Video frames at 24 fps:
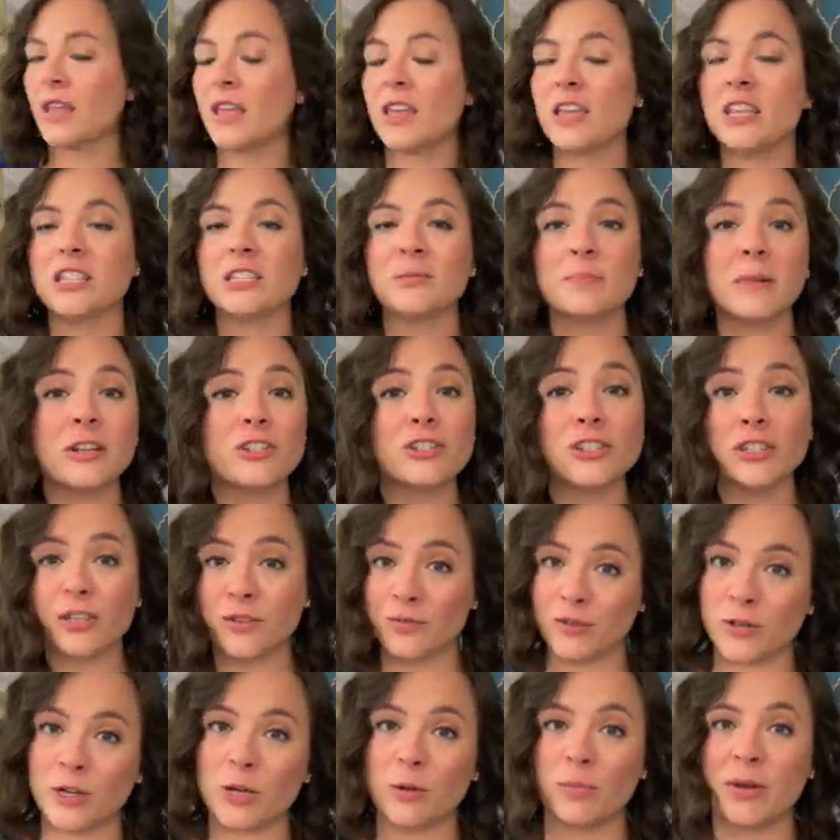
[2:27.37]
Especially for
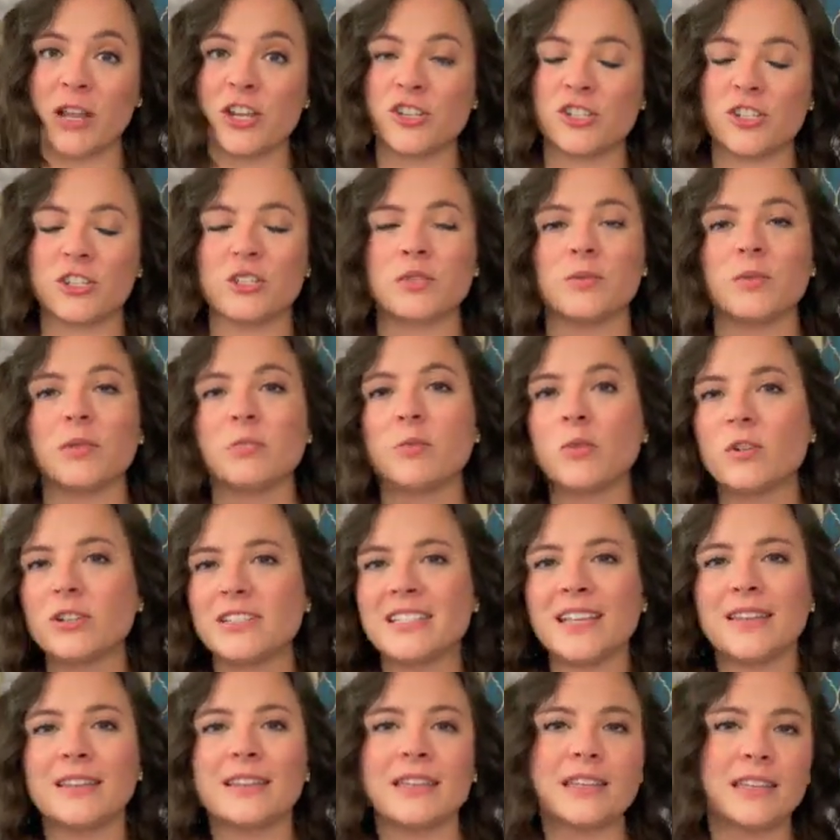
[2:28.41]
your patients with more
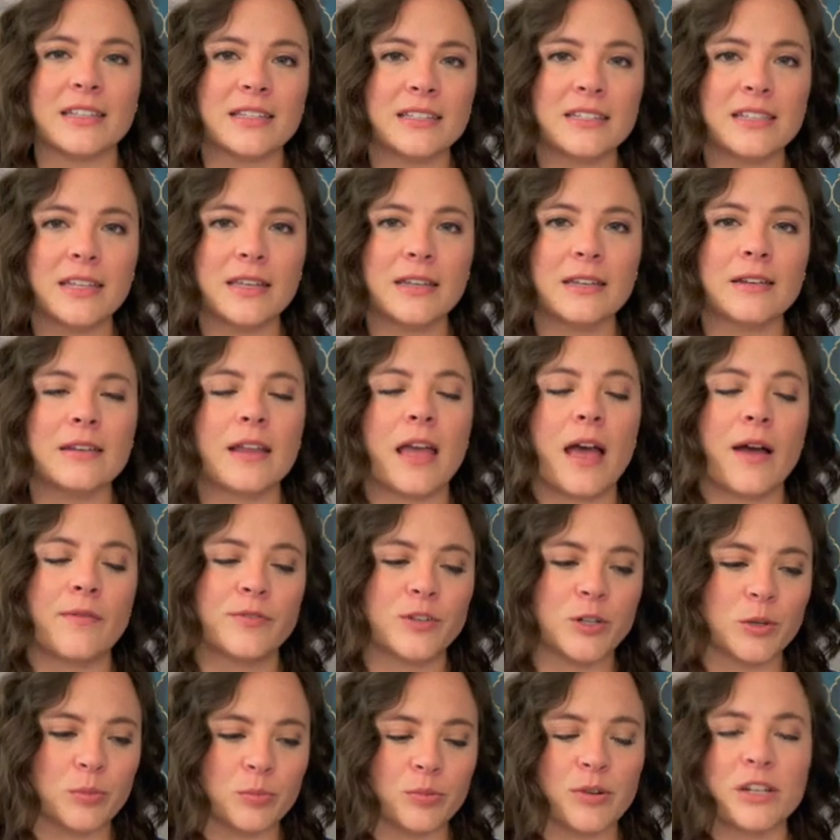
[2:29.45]
delicate skin after
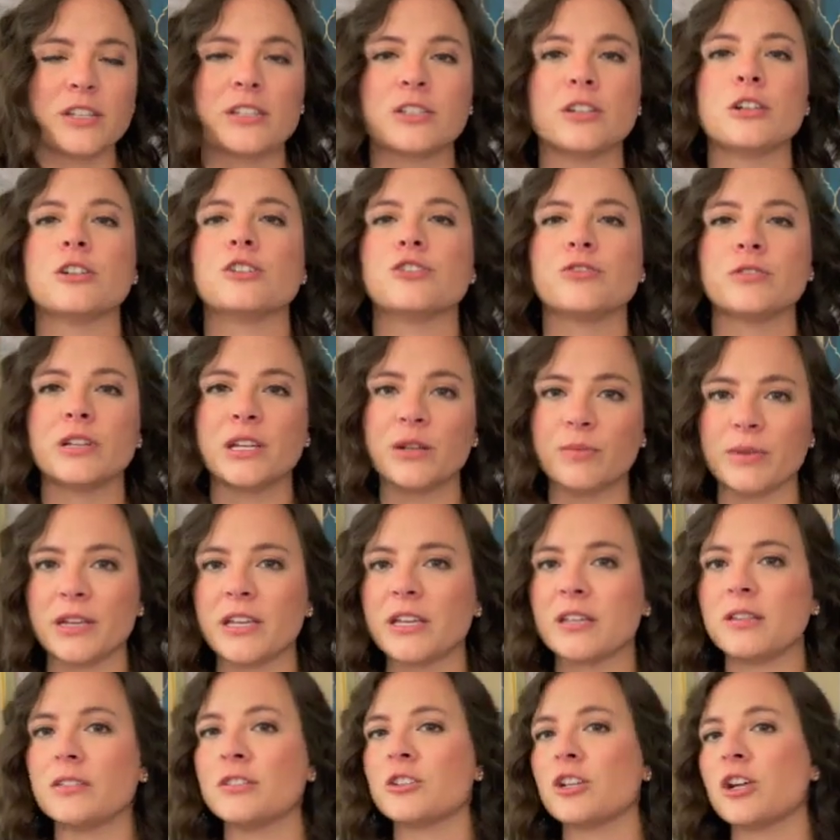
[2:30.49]
breast surgery,
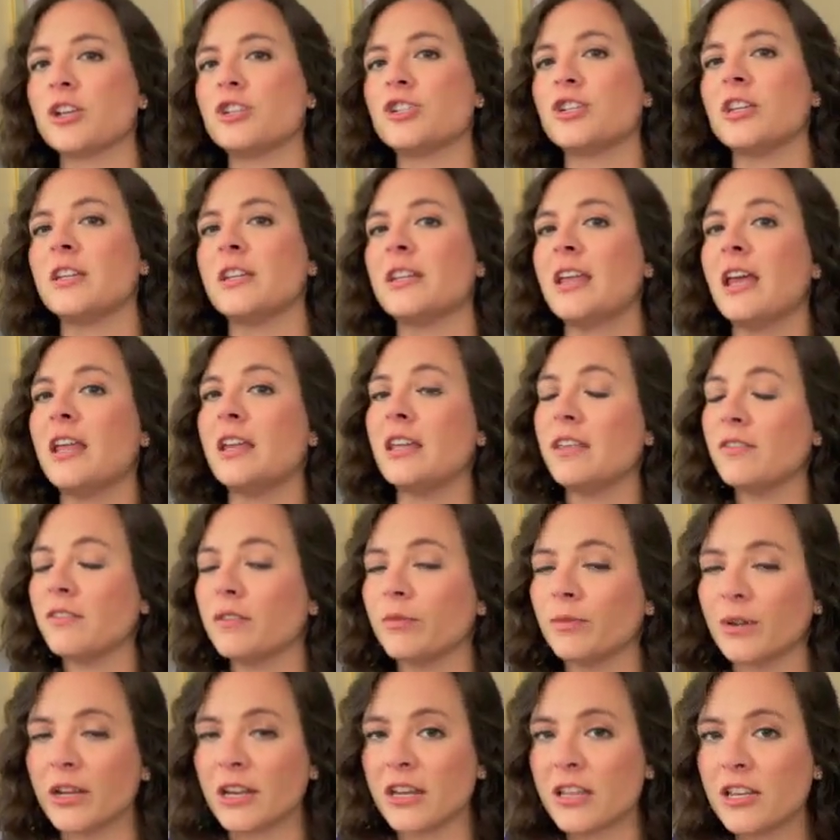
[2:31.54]
reconstruction, and even
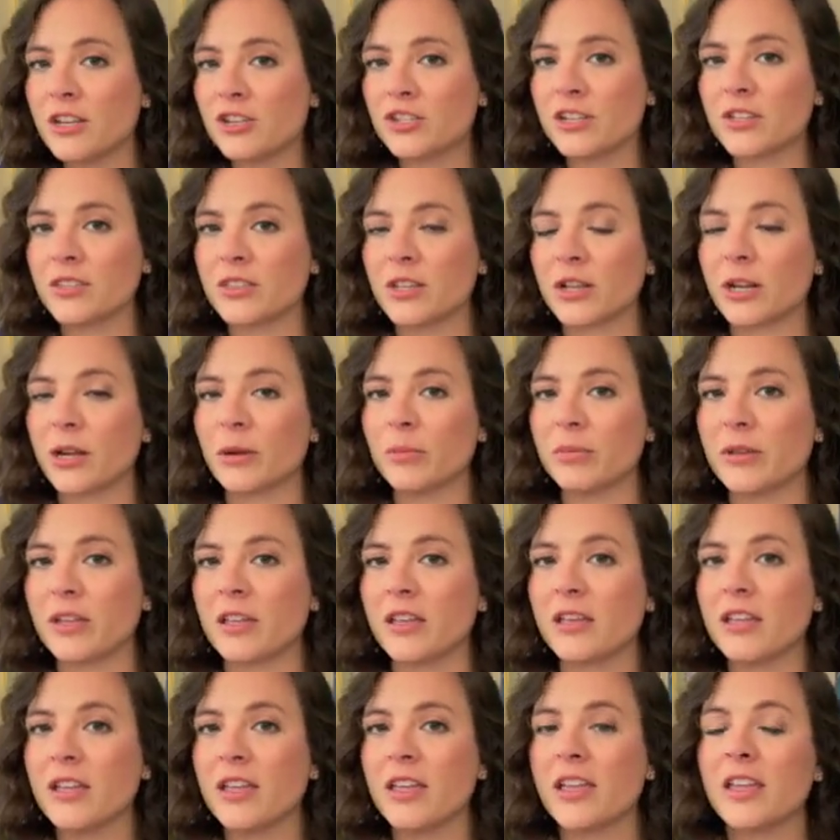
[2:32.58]
radiation
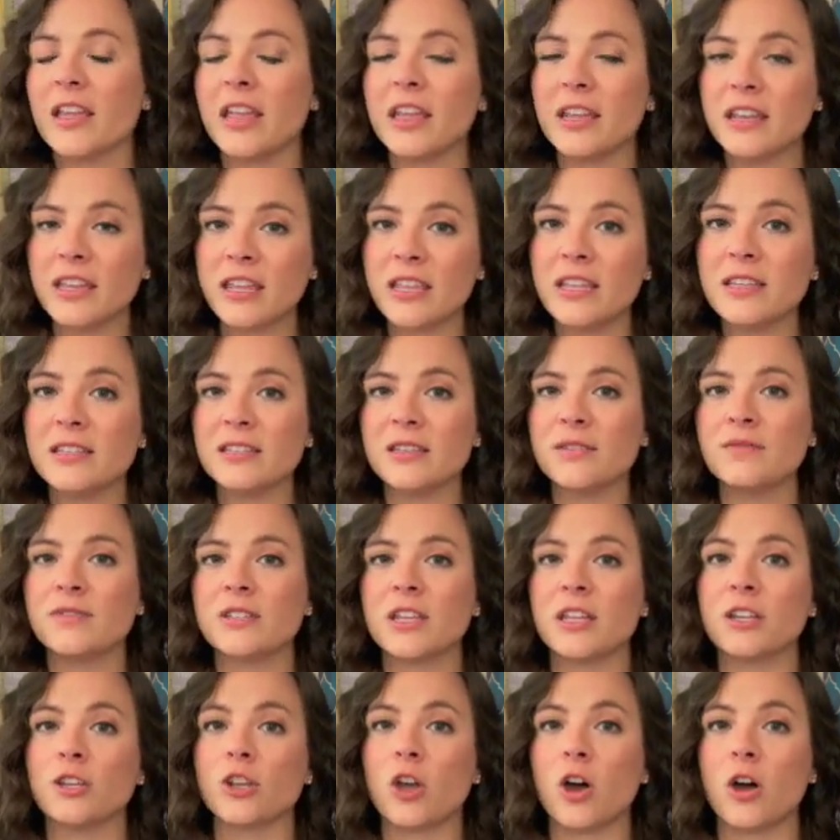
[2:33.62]
therapy, adhesives
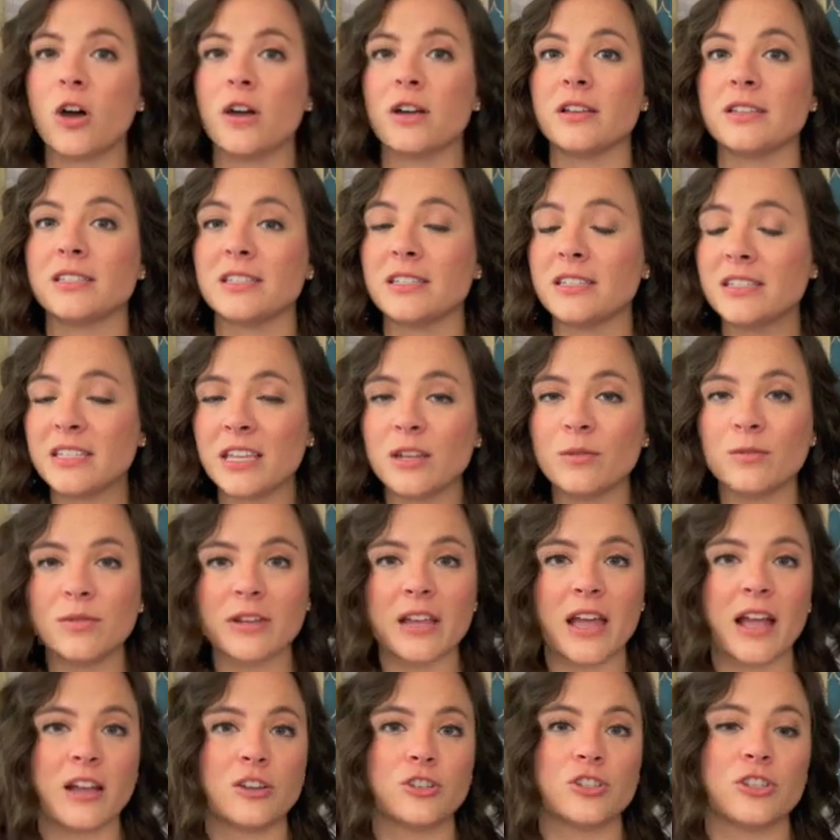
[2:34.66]
can cause skin
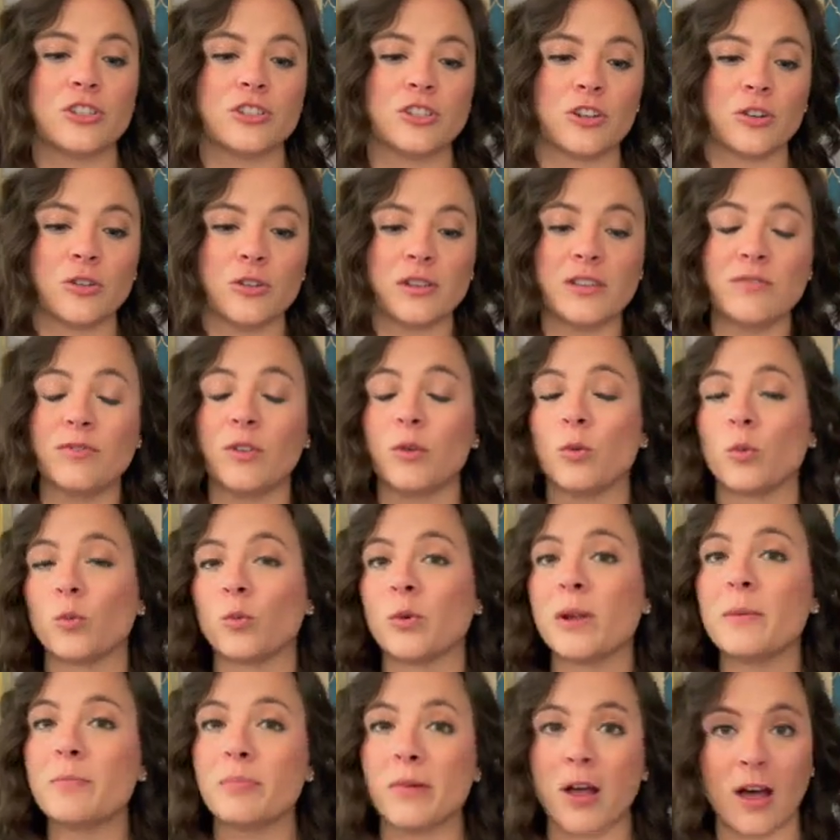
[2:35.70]
reactions or even
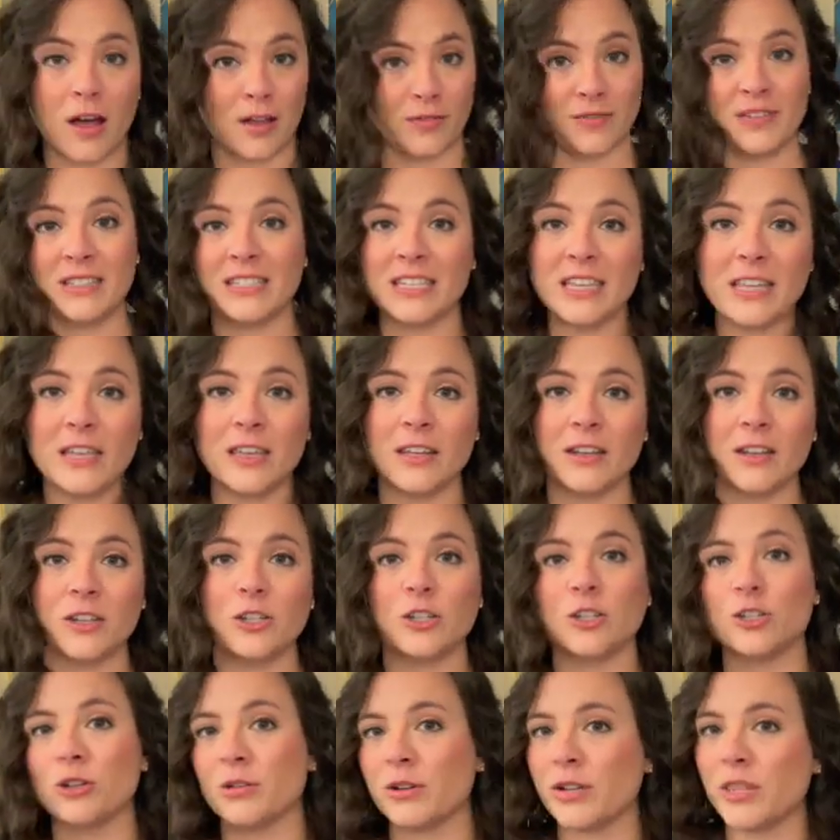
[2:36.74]
rip off skin
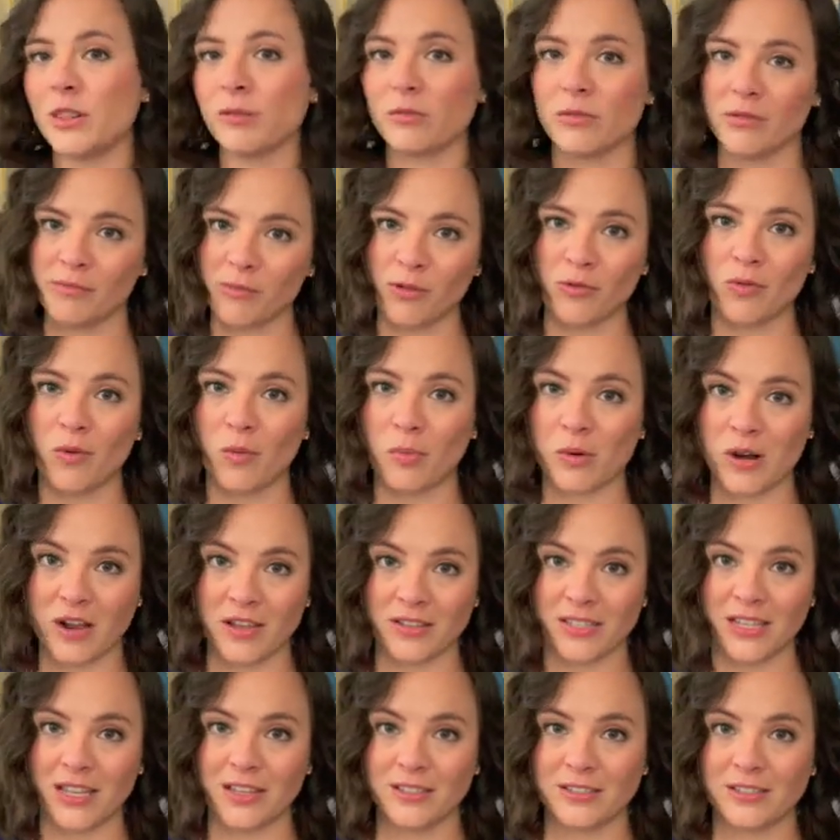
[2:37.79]
during the removal
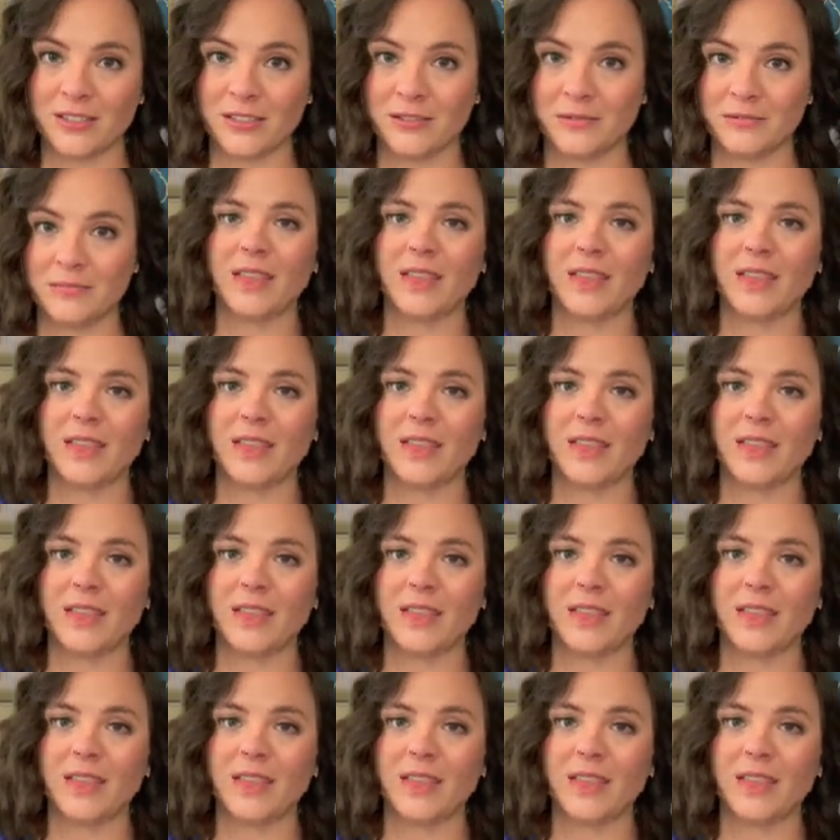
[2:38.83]
process.